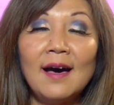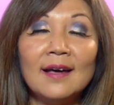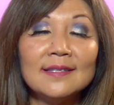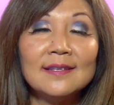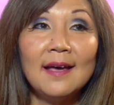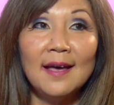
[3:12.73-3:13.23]

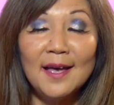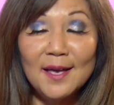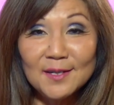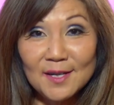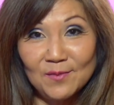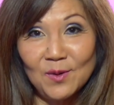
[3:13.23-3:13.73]
a
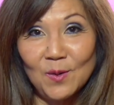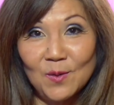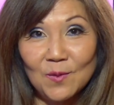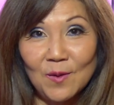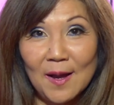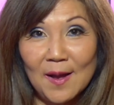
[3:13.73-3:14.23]
ton of
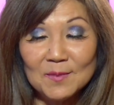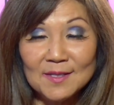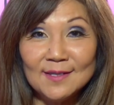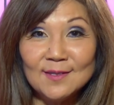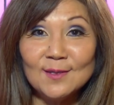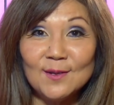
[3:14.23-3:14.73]

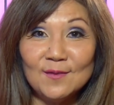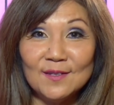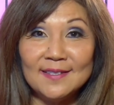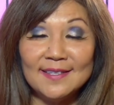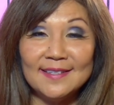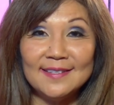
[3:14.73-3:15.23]
programs and
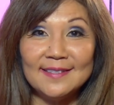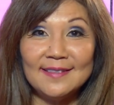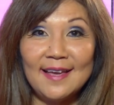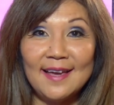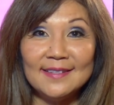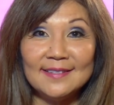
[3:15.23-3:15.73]
services
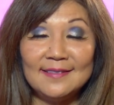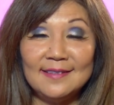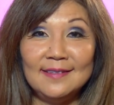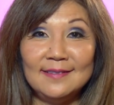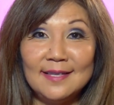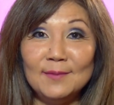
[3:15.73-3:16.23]
that
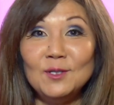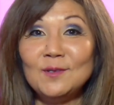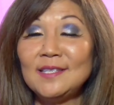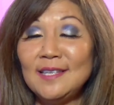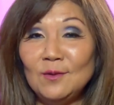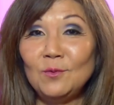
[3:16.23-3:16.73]
the
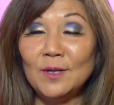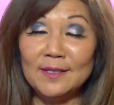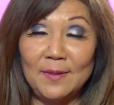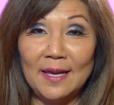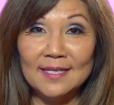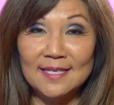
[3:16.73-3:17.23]

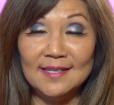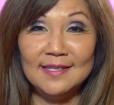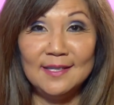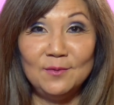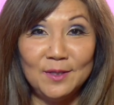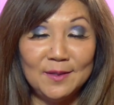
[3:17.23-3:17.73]

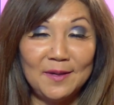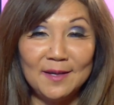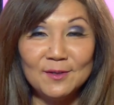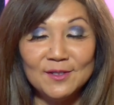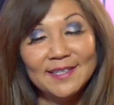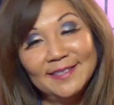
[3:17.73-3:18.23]
TC
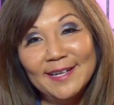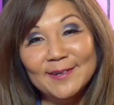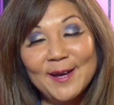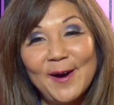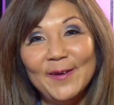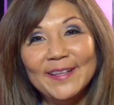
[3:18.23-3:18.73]
Winnipeg, which I'll now
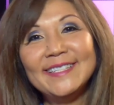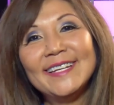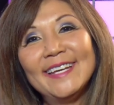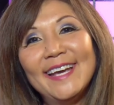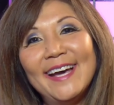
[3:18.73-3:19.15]
call it,